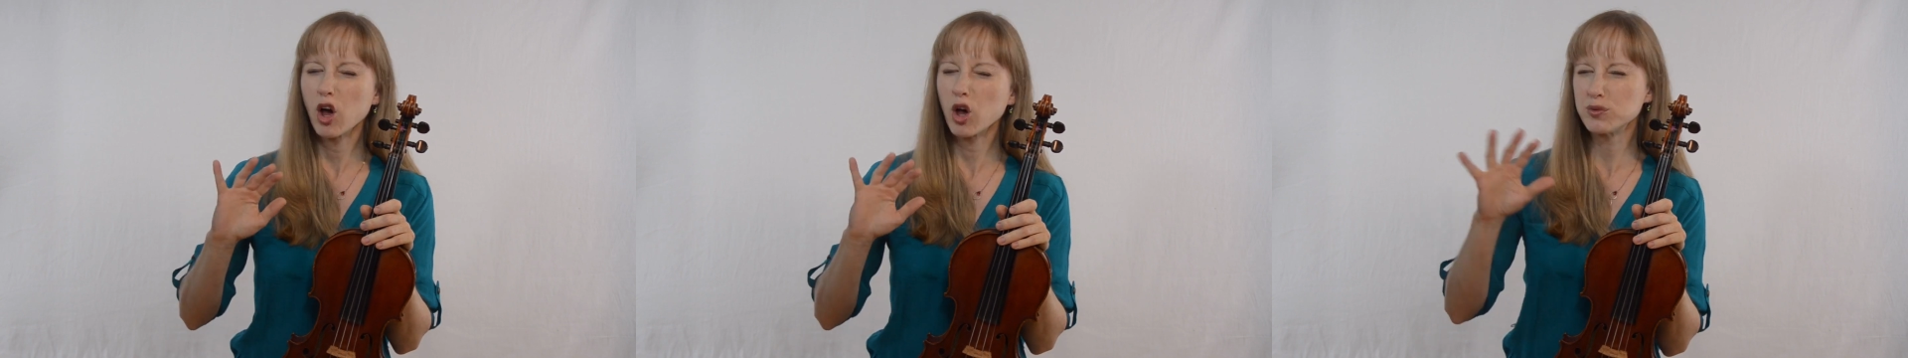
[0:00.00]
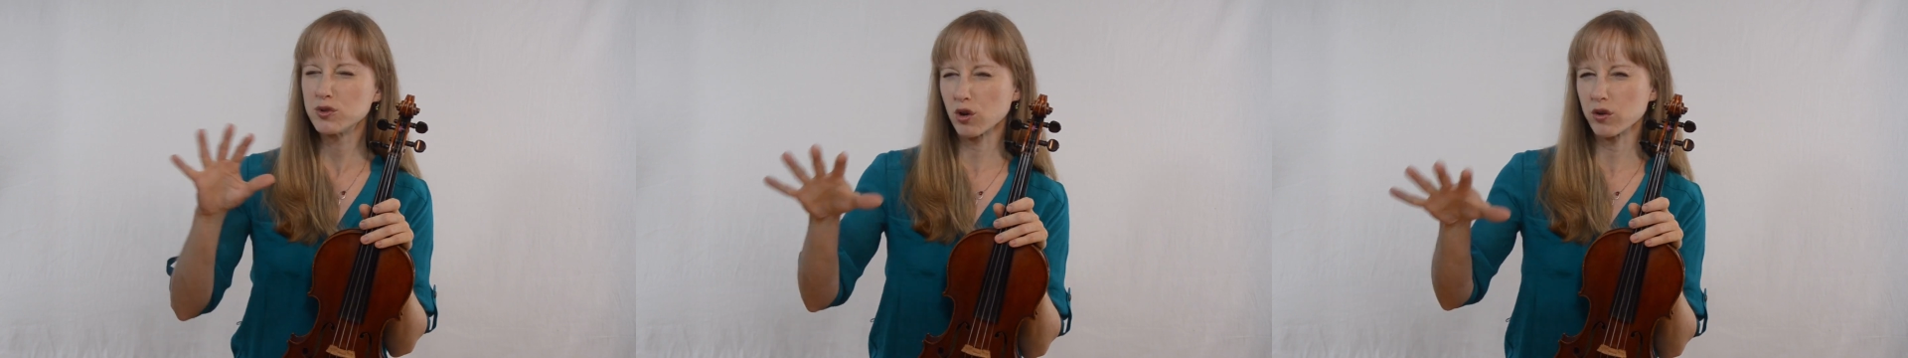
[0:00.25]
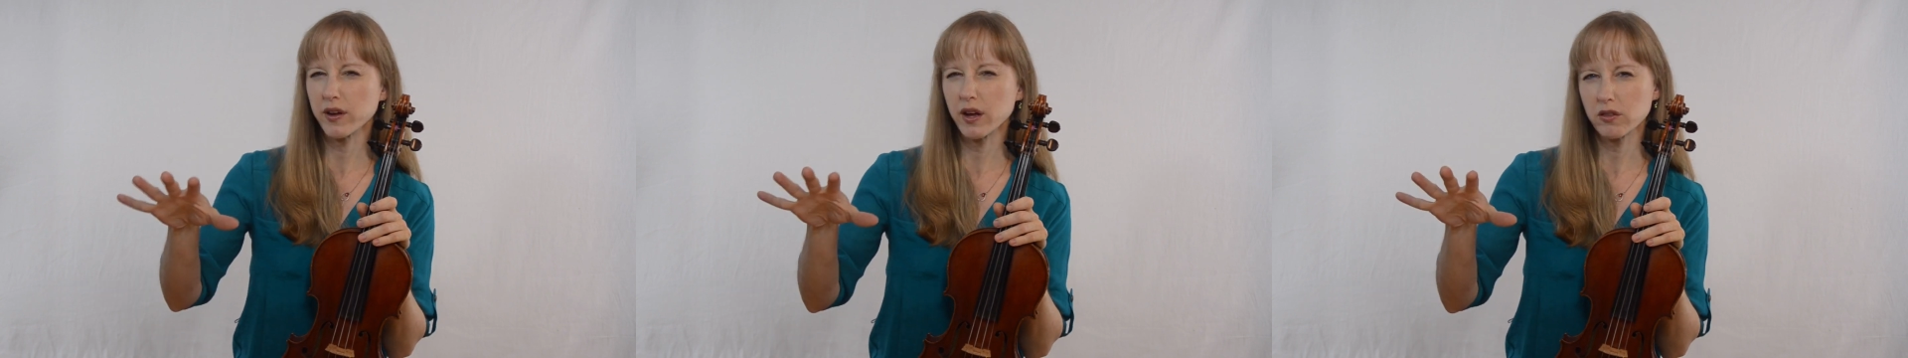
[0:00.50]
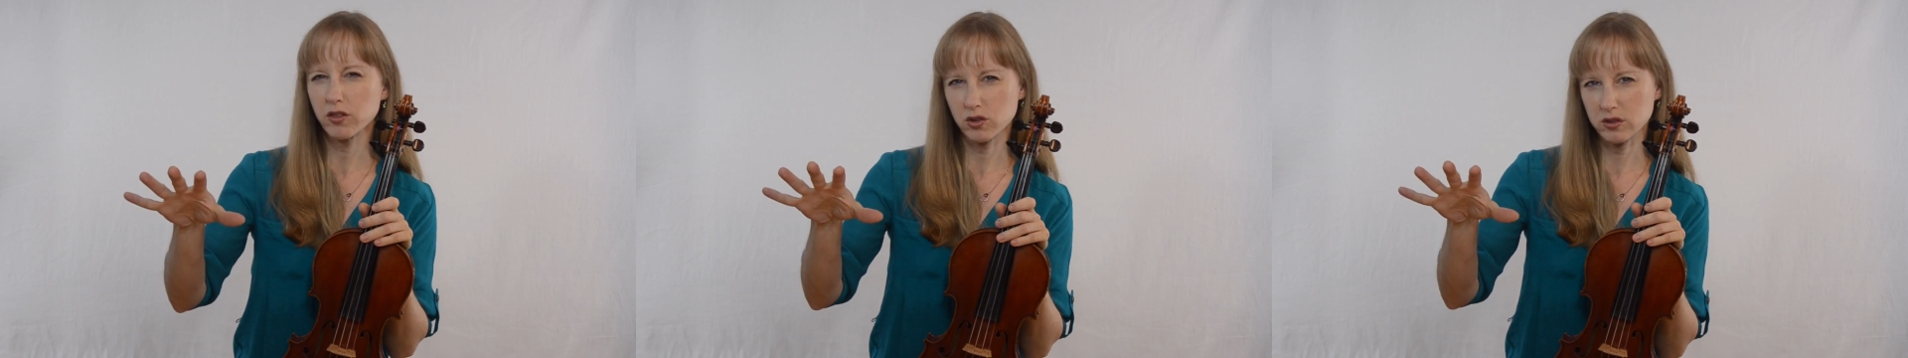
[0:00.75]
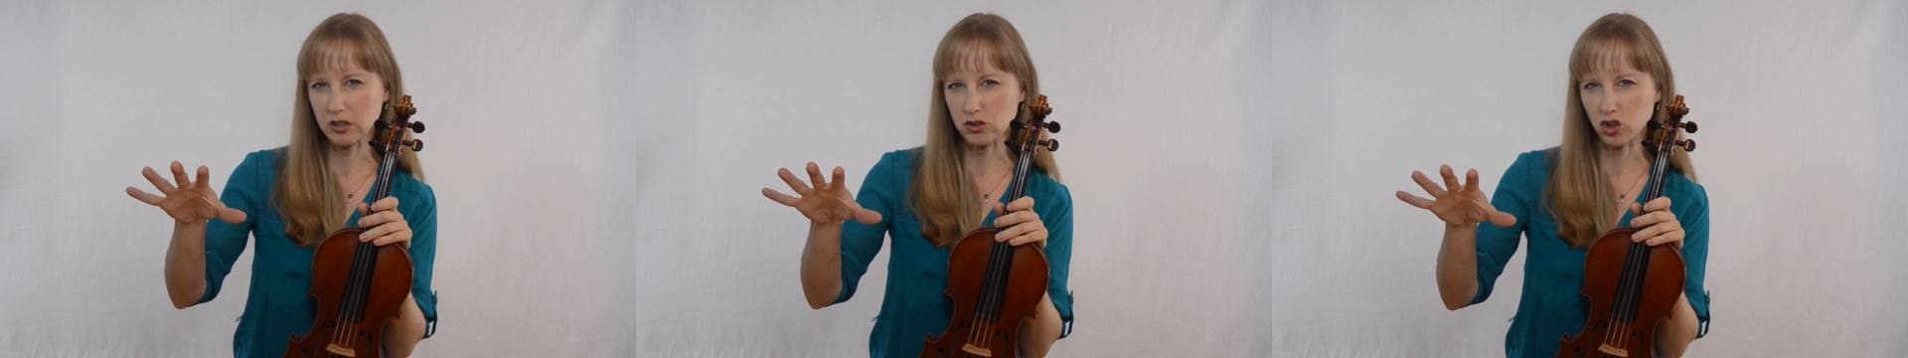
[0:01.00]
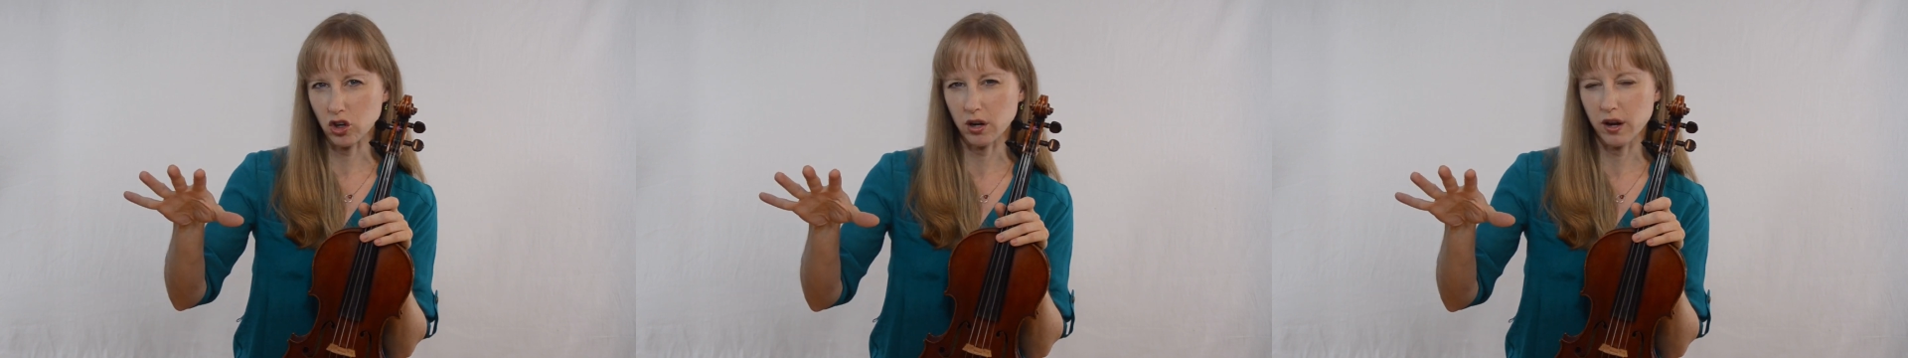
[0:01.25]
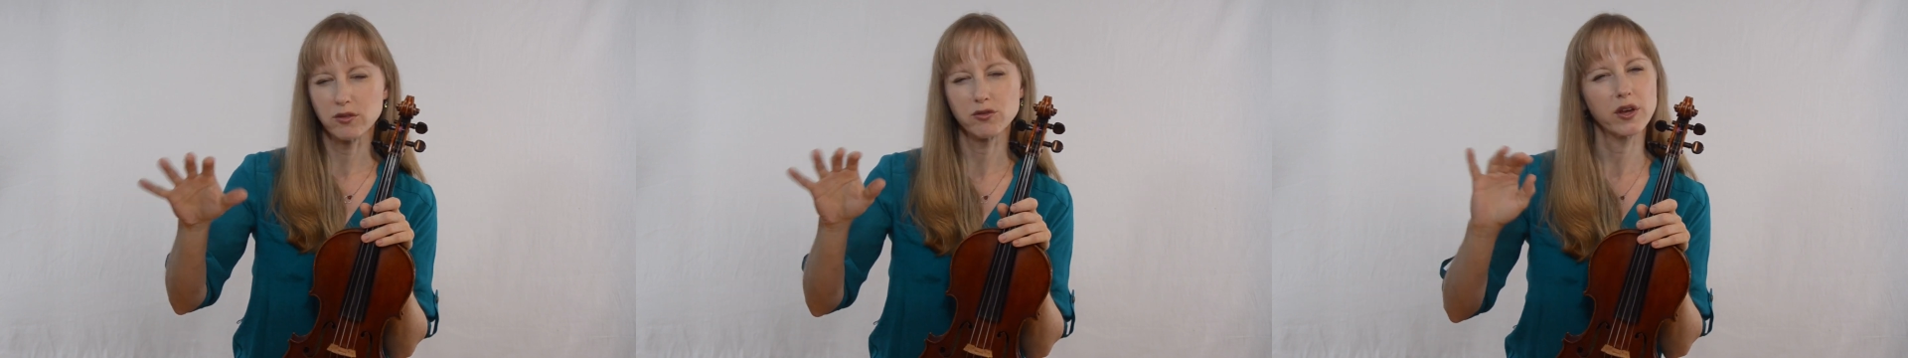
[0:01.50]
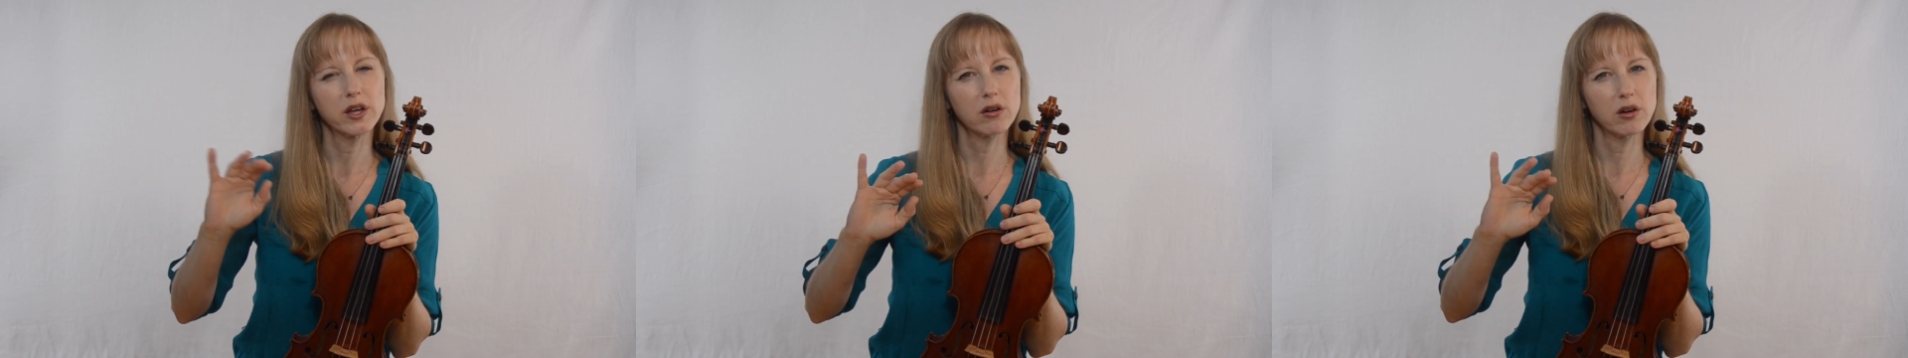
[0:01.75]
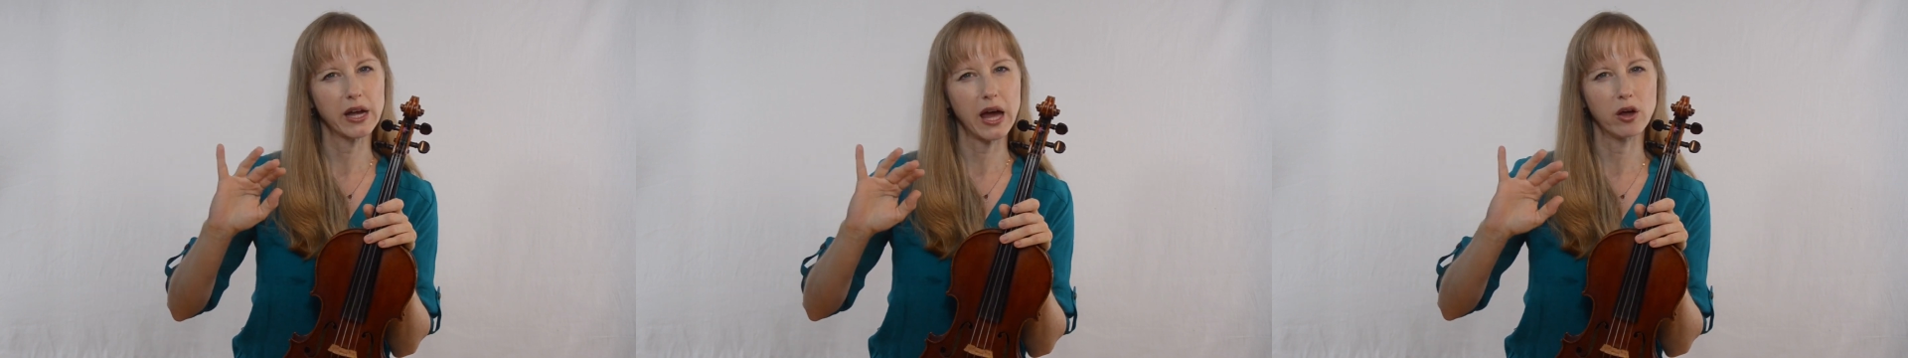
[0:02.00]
observing their teacher and figuring